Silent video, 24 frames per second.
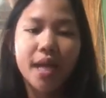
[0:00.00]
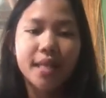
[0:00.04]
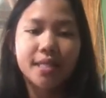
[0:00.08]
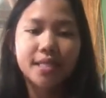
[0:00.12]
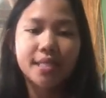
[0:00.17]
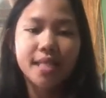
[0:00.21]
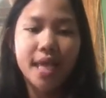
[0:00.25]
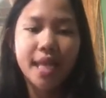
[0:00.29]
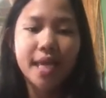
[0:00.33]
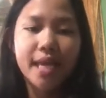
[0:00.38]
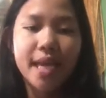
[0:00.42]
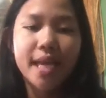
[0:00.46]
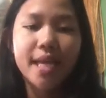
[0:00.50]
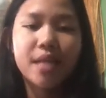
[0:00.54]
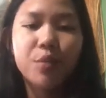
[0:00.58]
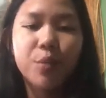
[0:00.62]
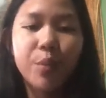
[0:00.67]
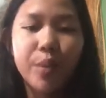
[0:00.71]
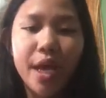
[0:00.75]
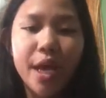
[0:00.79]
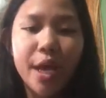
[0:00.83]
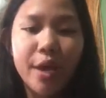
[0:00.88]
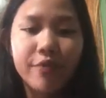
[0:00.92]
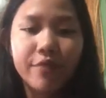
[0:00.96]
Second,
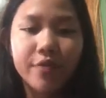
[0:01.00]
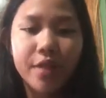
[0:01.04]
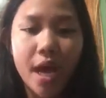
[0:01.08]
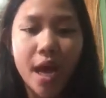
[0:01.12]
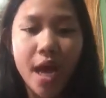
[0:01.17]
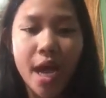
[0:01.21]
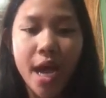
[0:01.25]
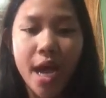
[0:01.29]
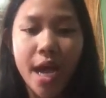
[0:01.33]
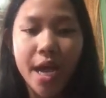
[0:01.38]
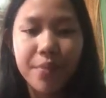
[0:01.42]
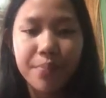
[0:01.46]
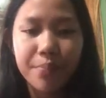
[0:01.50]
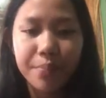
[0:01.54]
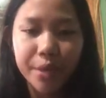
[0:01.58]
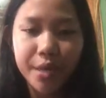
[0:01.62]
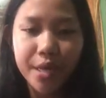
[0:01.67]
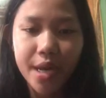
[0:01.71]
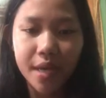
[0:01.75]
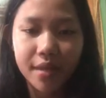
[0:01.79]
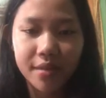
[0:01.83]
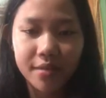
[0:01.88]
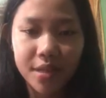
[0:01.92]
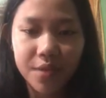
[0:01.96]
we have the
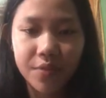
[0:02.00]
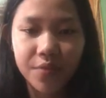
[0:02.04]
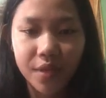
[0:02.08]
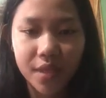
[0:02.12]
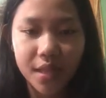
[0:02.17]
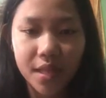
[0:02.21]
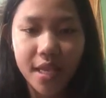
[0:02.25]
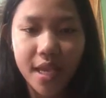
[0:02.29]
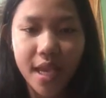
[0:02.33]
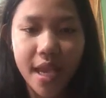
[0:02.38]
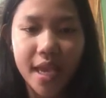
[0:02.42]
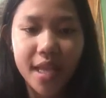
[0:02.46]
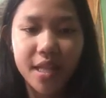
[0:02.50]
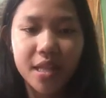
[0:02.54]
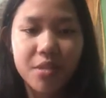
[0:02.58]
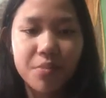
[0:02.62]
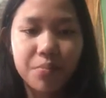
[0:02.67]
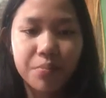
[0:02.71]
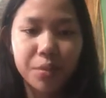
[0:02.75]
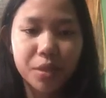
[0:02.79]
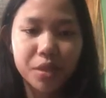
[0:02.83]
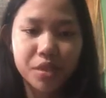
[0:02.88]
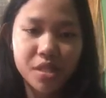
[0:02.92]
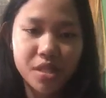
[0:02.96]
hyperactivity and
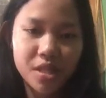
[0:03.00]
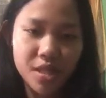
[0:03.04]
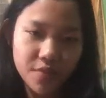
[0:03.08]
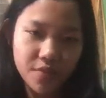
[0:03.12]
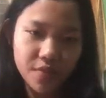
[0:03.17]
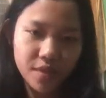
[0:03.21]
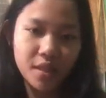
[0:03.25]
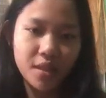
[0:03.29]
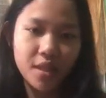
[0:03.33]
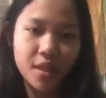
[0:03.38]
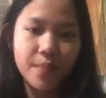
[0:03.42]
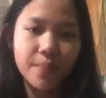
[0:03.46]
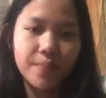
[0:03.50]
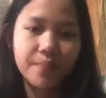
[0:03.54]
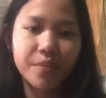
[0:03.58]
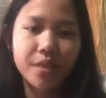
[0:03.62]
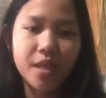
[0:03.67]
impulsivity.